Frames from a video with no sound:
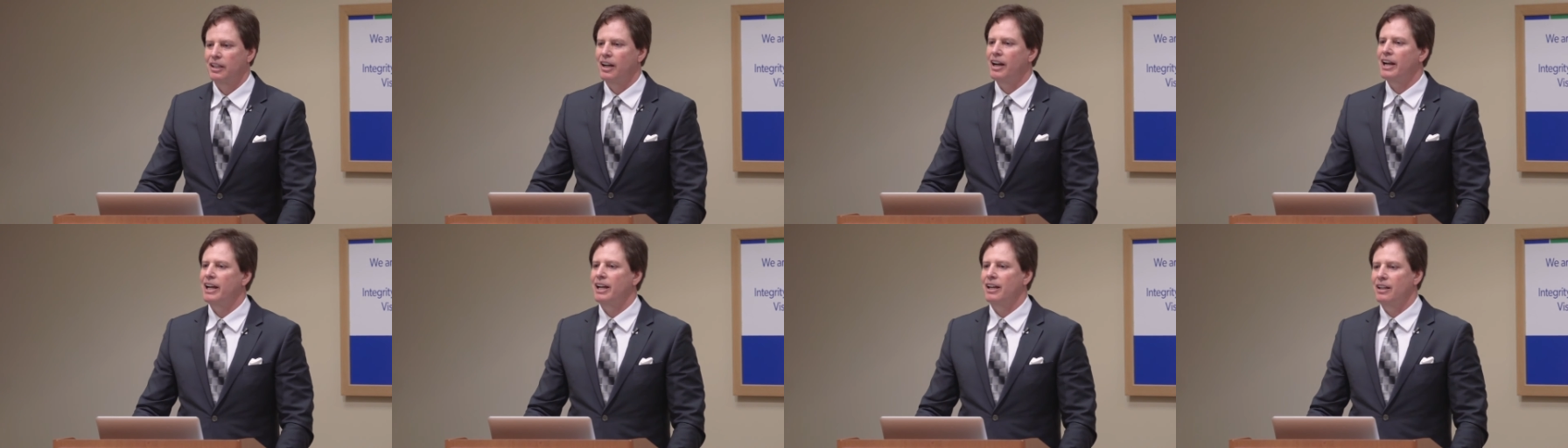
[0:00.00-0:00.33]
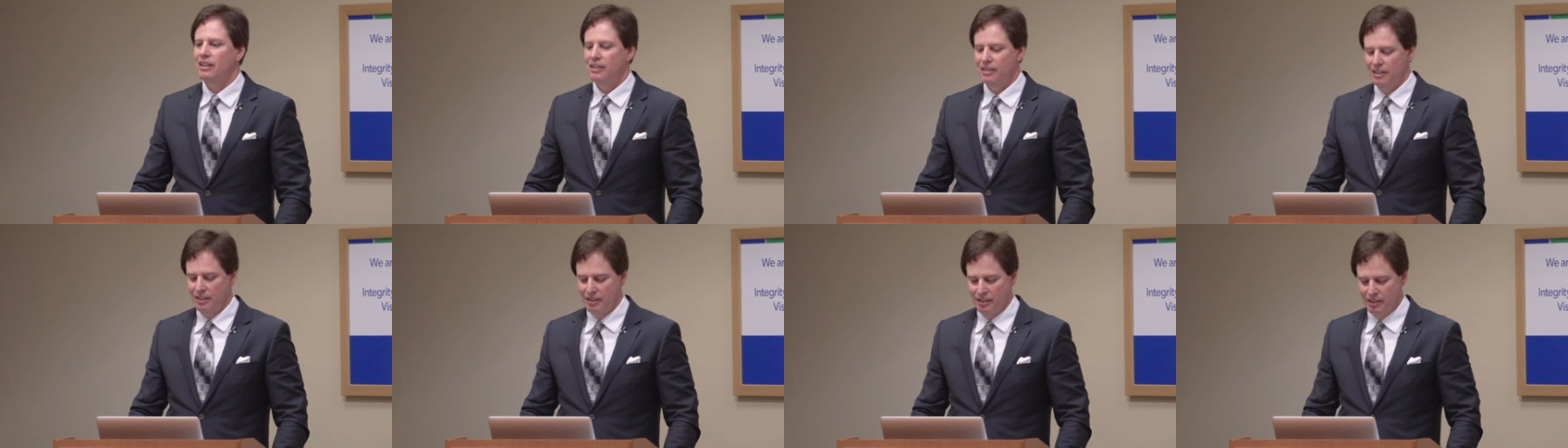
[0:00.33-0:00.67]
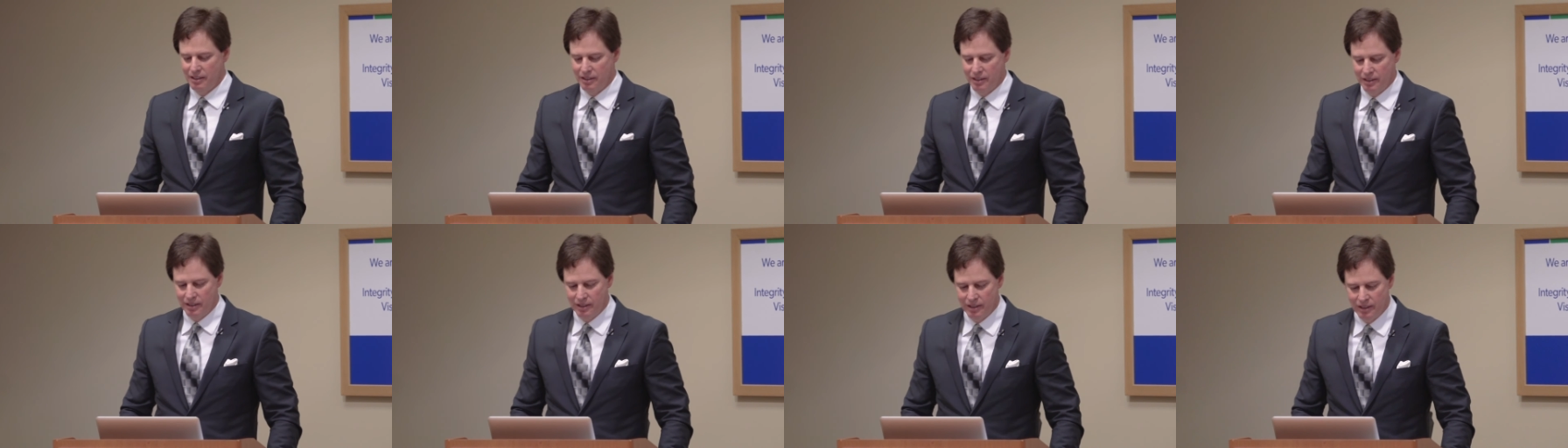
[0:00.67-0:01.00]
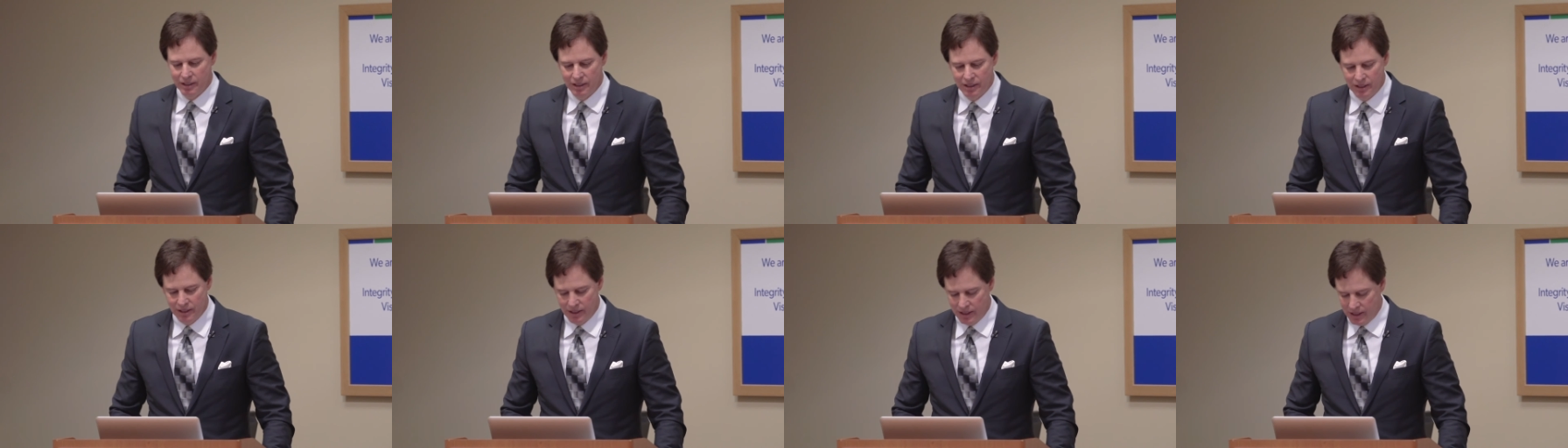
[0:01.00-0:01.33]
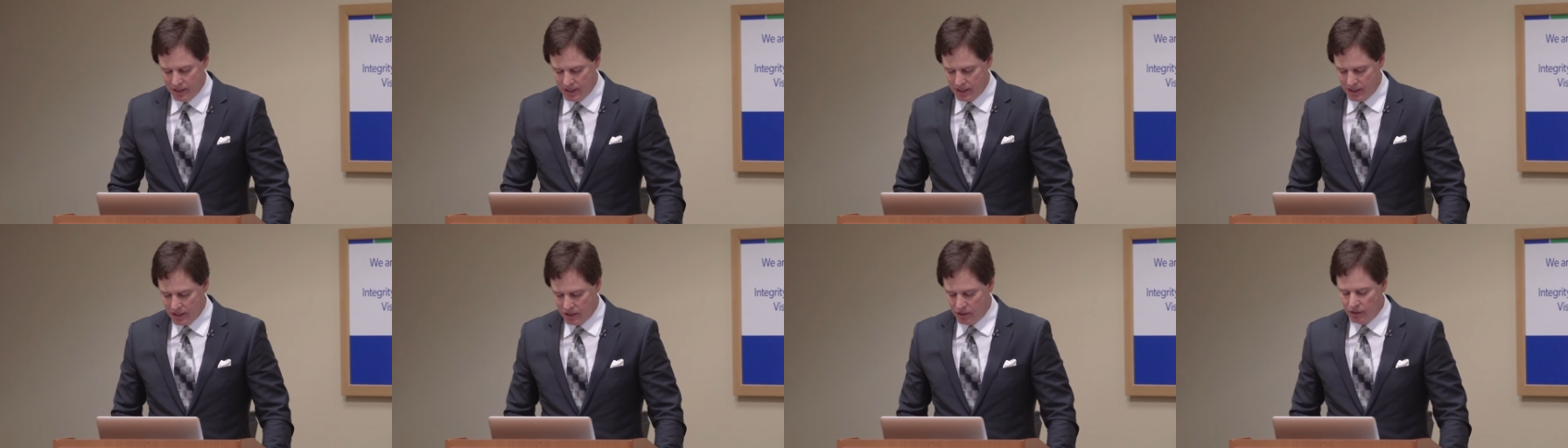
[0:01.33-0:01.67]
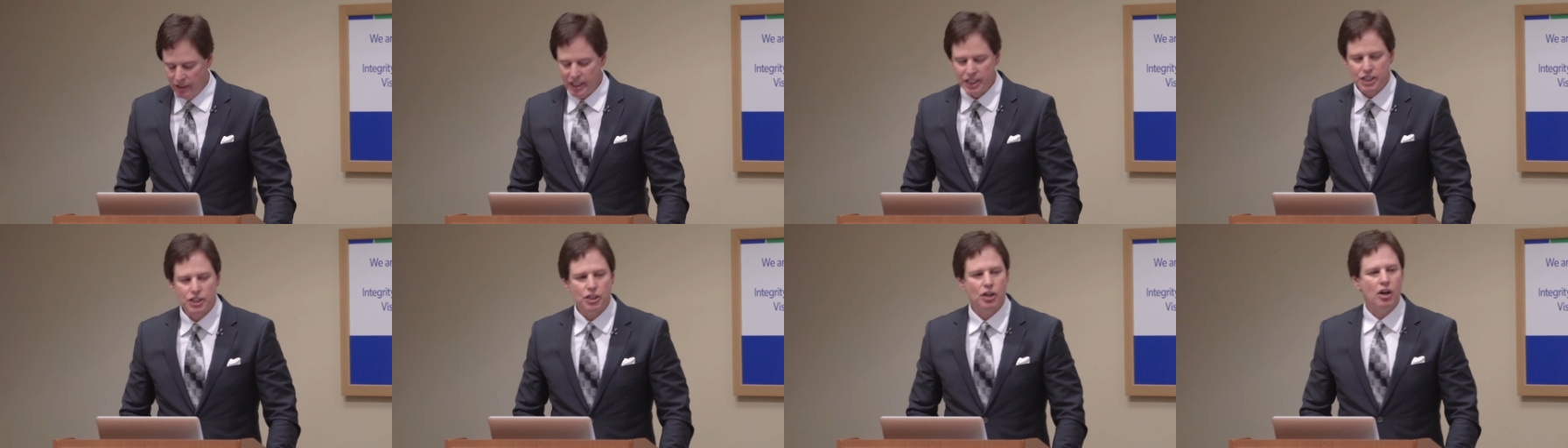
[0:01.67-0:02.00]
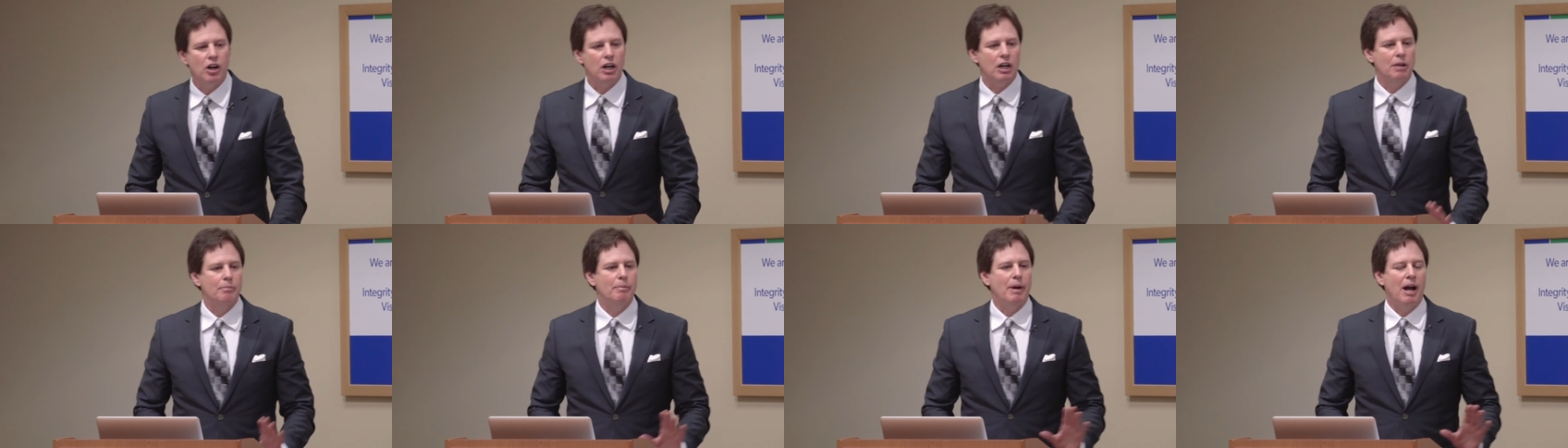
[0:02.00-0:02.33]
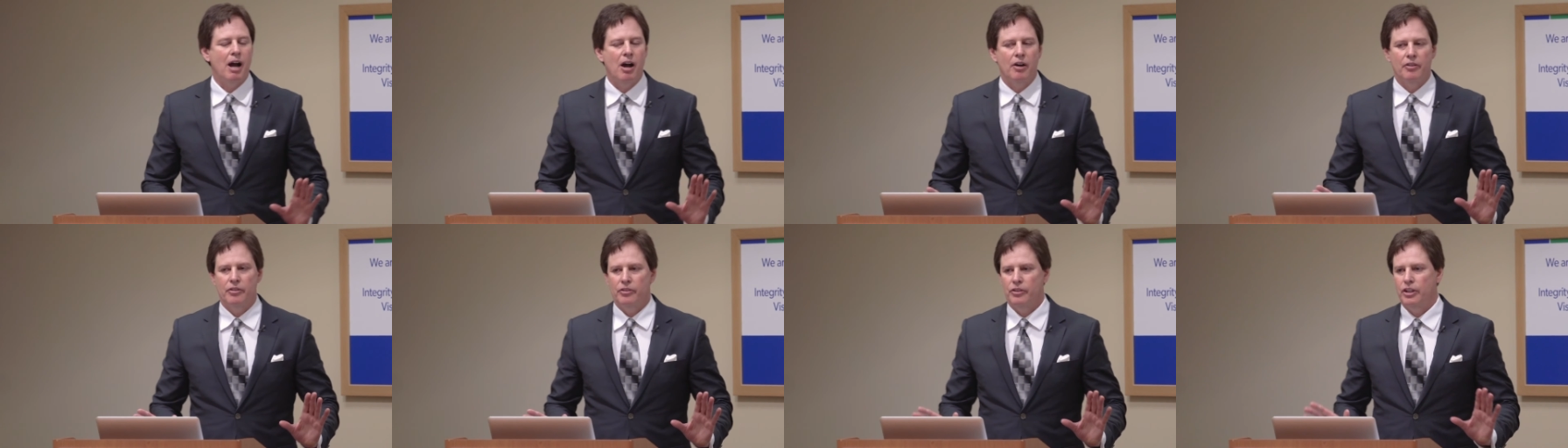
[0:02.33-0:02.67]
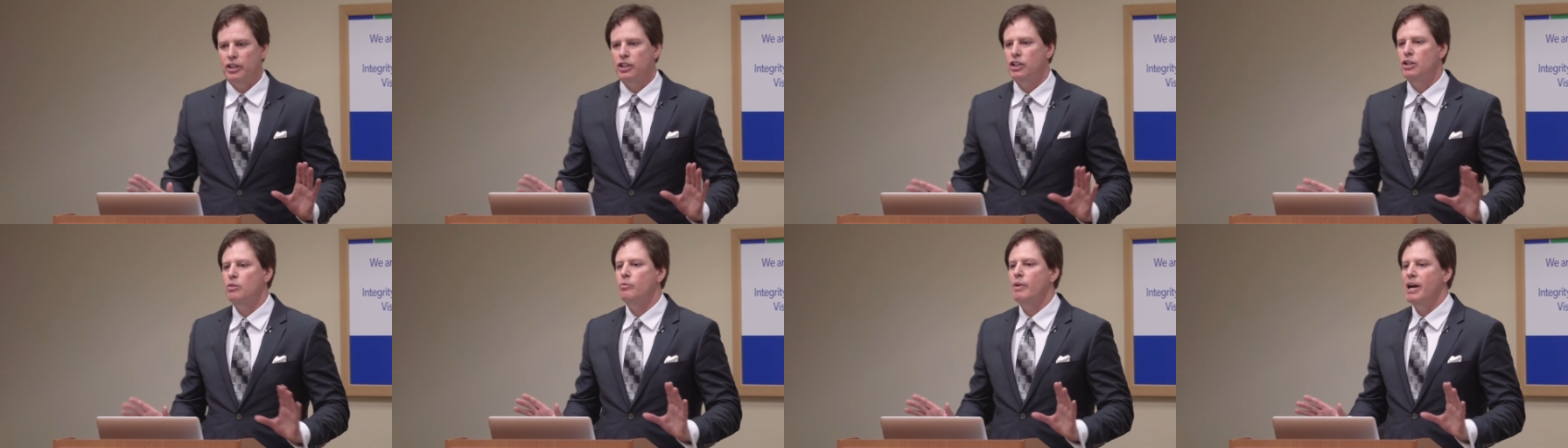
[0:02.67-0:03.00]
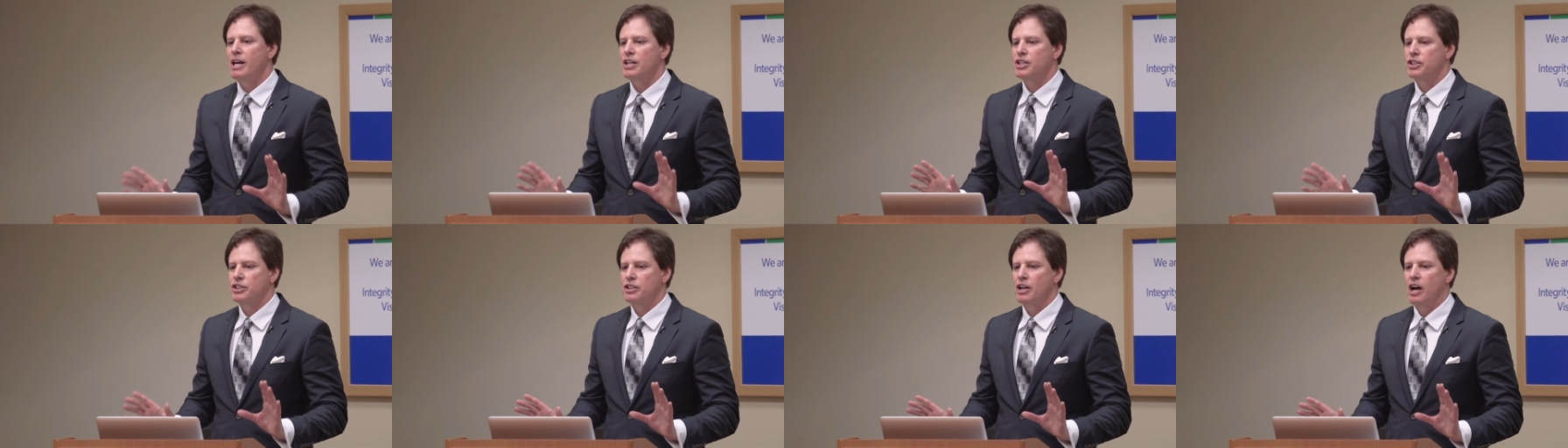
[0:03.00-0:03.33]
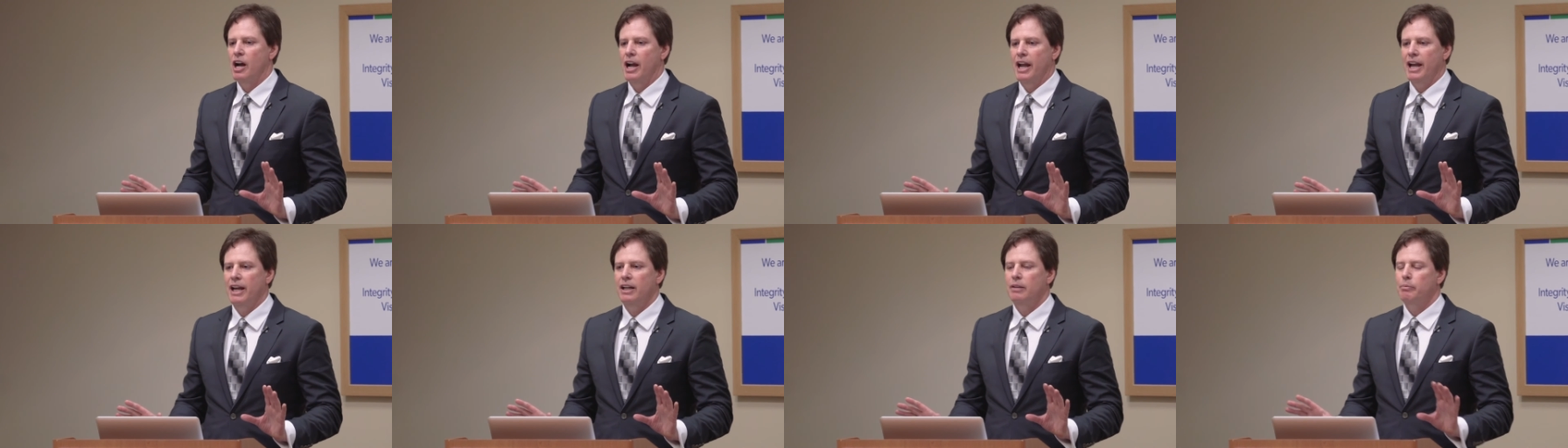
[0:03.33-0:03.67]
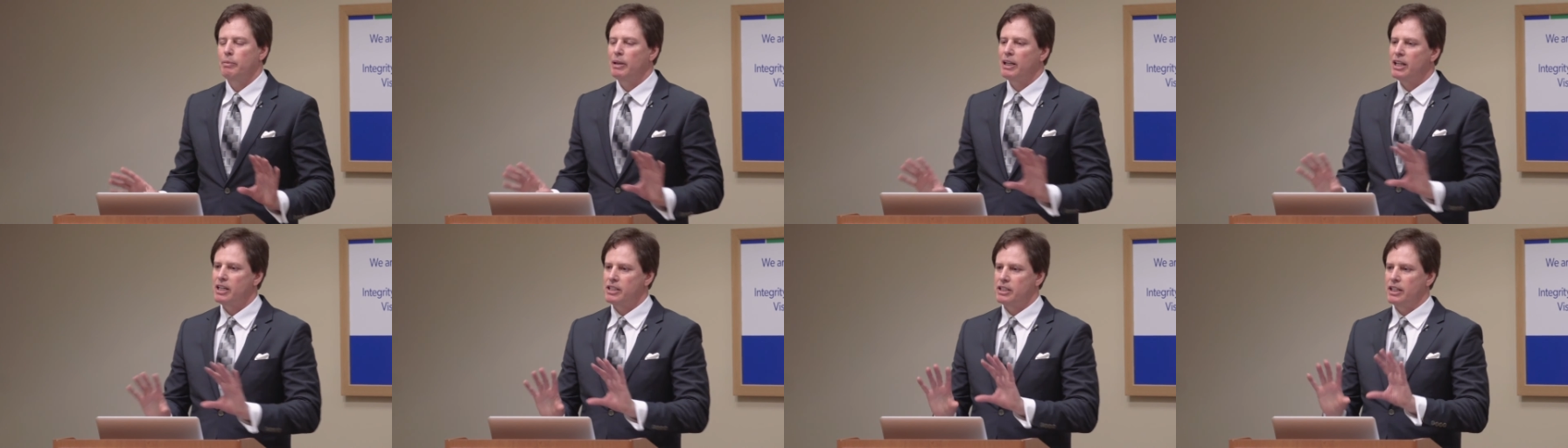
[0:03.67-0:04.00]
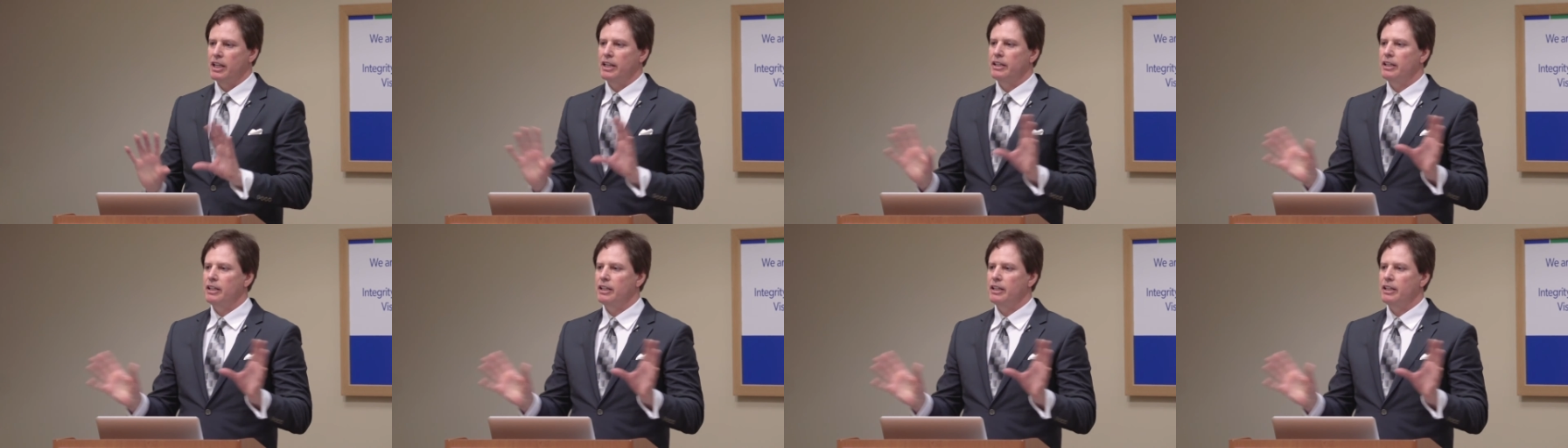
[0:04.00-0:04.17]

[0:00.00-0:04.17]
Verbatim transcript: Diet. So let's talk about the US diet because,